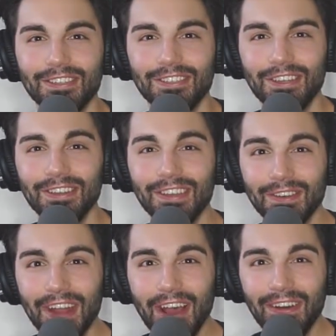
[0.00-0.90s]
Shouldn't
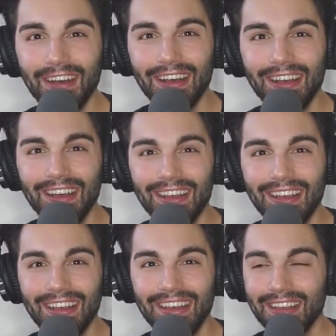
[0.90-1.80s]
you know?
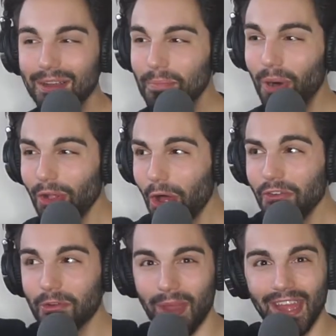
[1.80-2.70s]
Pull
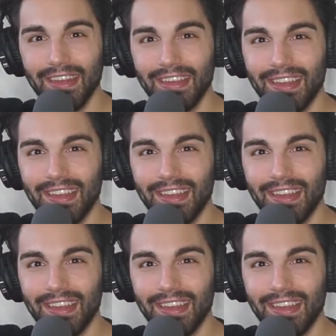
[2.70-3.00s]
over, man.